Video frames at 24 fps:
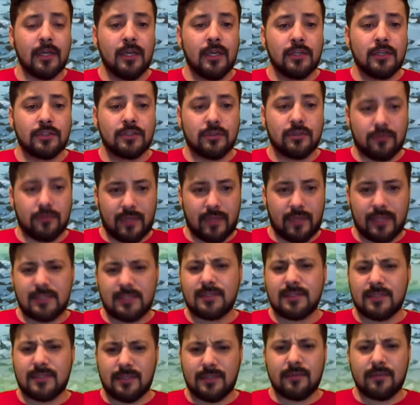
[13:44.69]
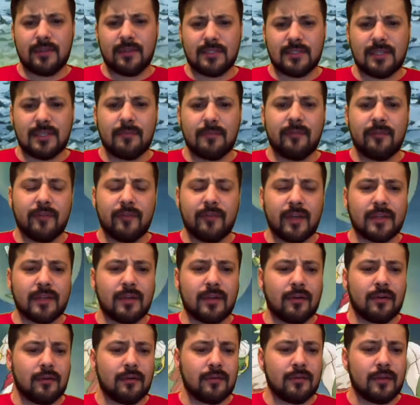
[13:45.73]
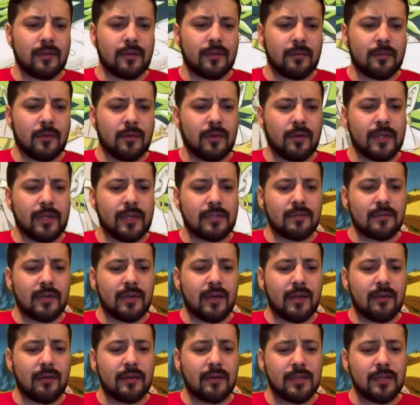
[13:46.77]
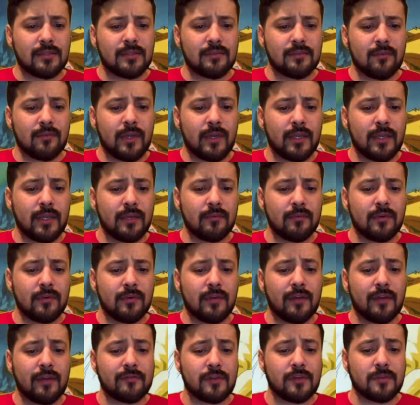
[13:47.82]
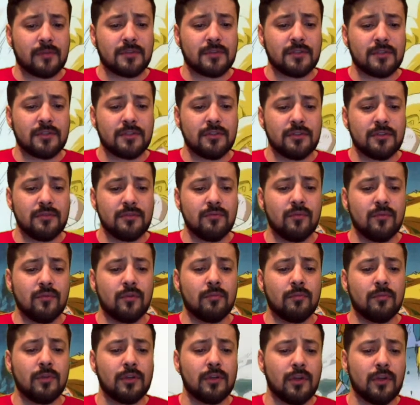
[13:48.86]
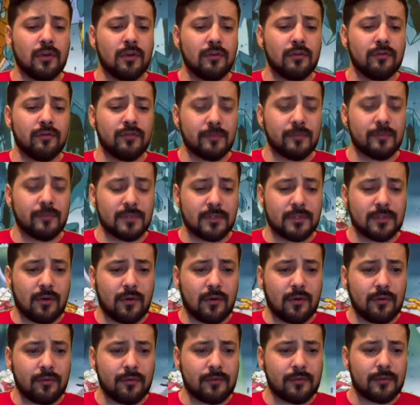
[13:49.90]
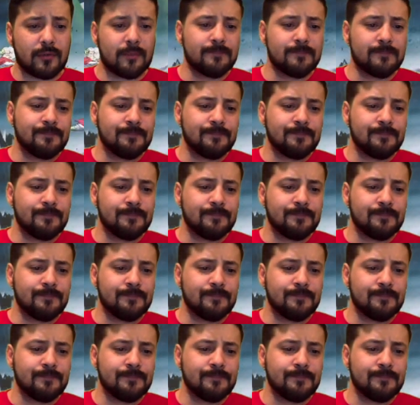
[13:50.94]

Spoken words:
So that's still the same effect that the Broly has right now. He has an awaken when your life drops to 2 or below. Flip this card over.